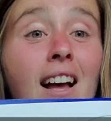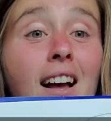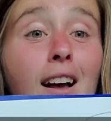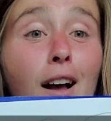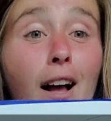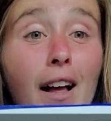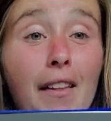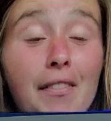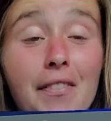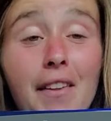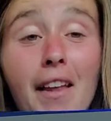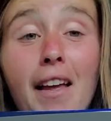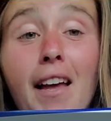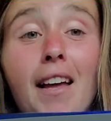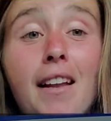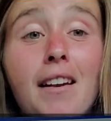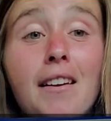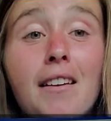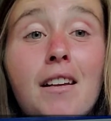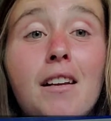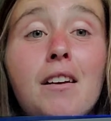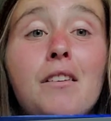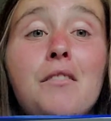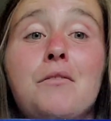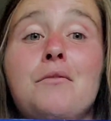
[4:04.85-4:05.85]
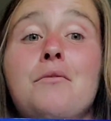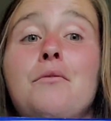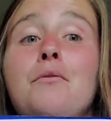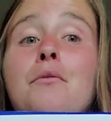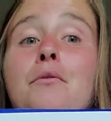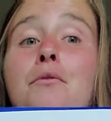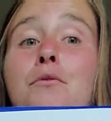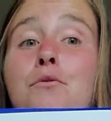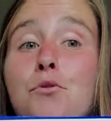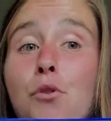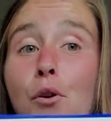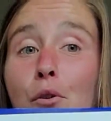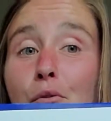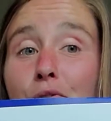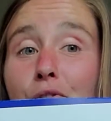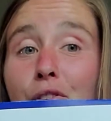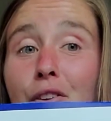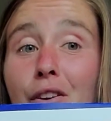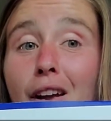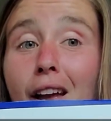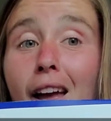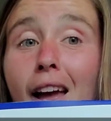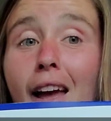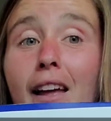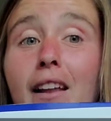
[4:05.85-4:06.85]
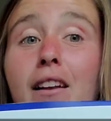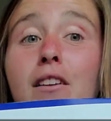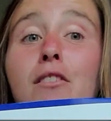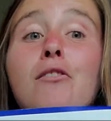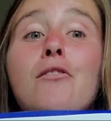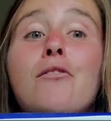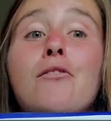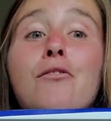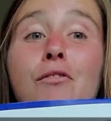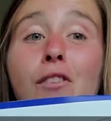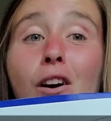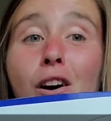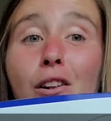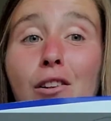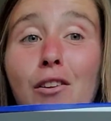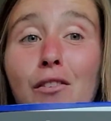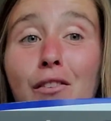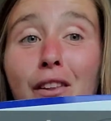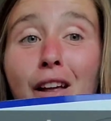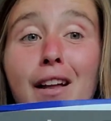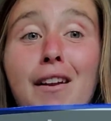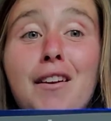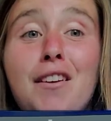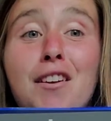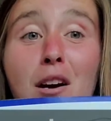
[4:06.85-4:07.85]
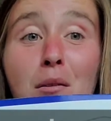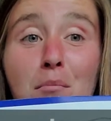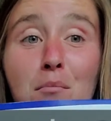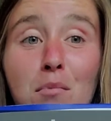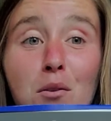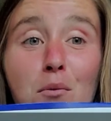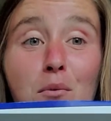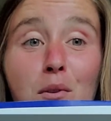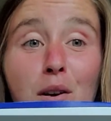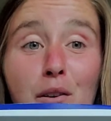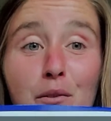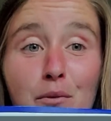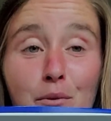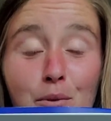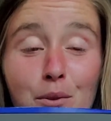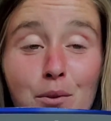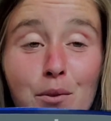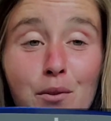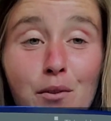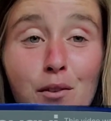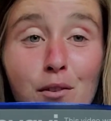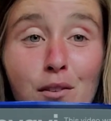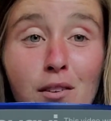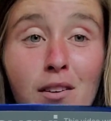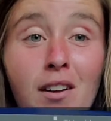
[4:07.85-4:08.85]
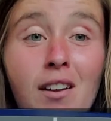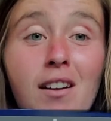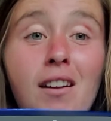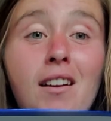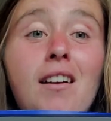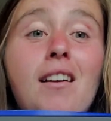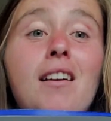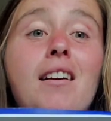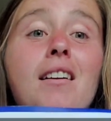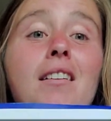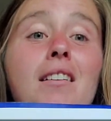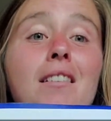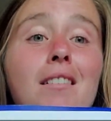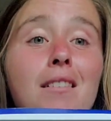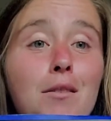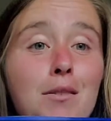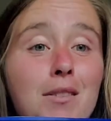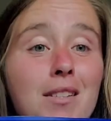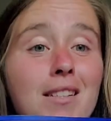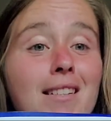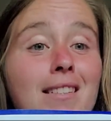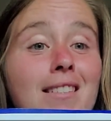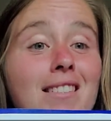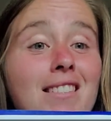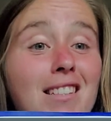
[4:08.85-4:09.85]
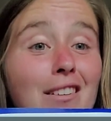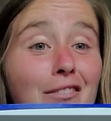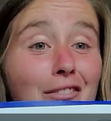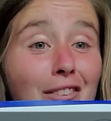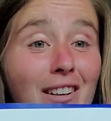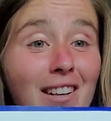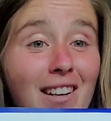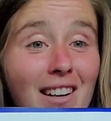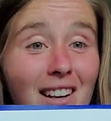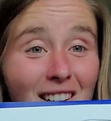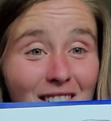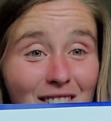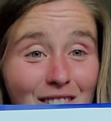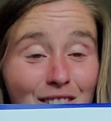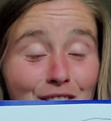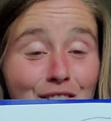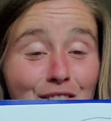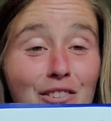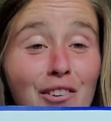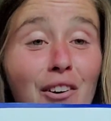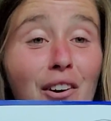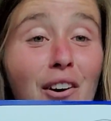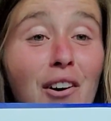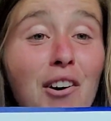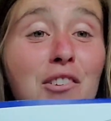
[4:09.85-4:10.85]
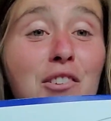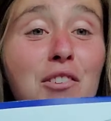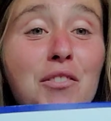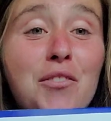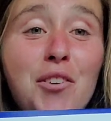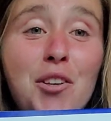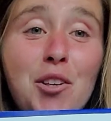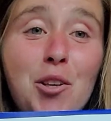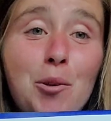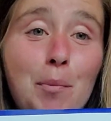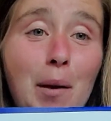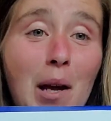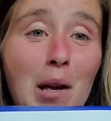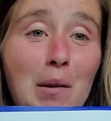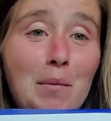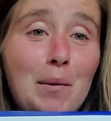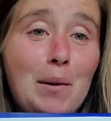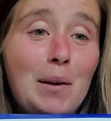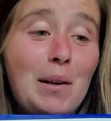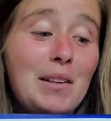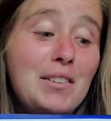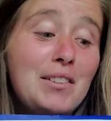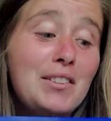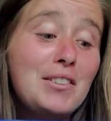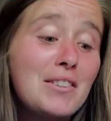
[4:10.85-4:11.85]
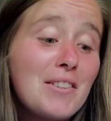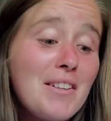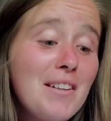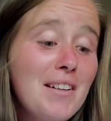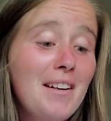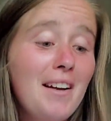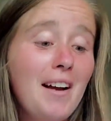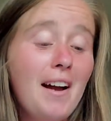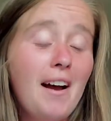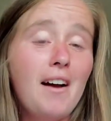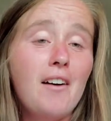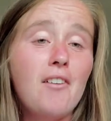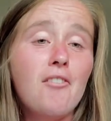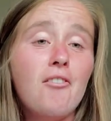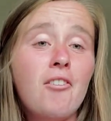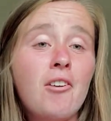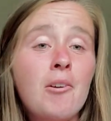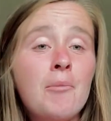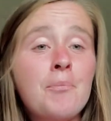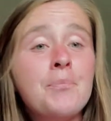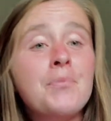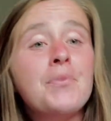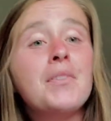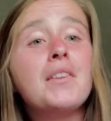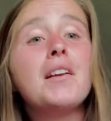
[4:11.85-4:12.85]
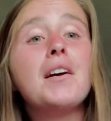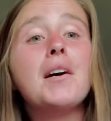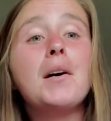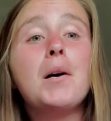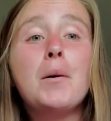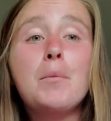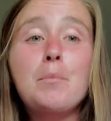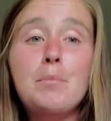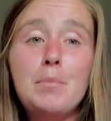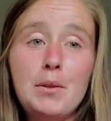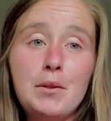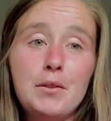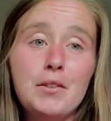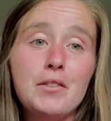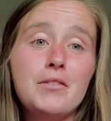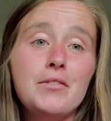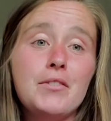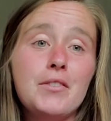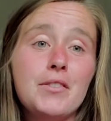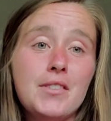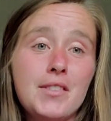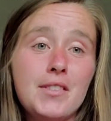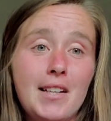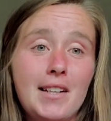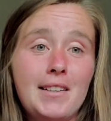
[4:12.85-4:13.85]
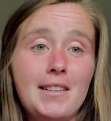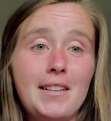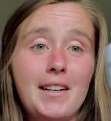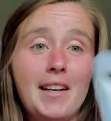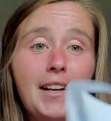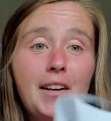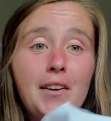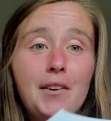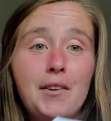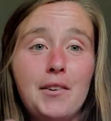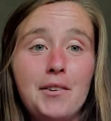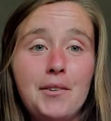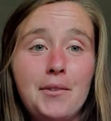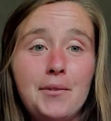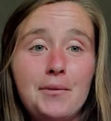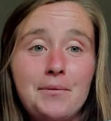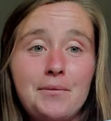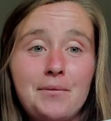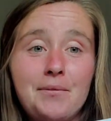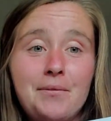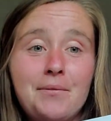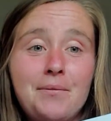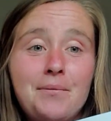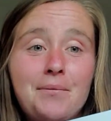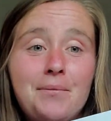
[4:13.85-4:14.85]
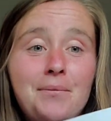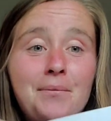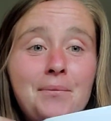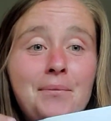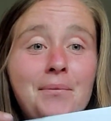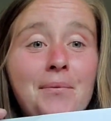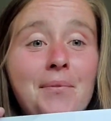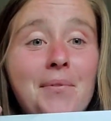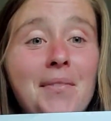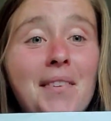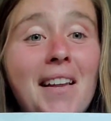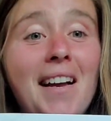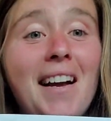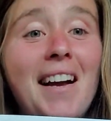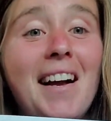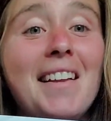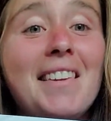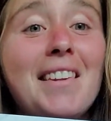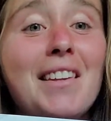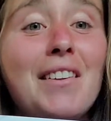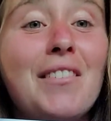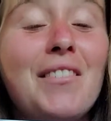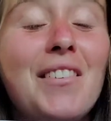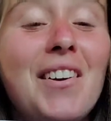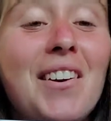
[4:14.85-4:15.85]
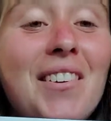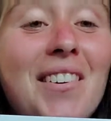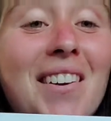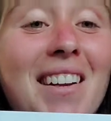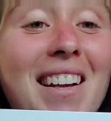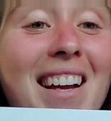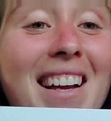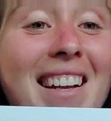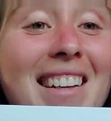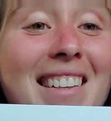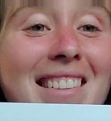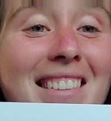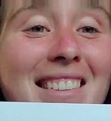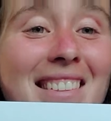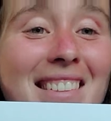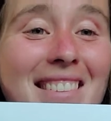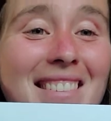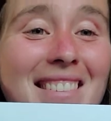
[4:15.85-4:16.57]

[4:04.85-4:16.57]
And then, don't forget, follow that #1 rule, using different colors all over your paper, and you're gonna have a beautiful Zentangle at the very end.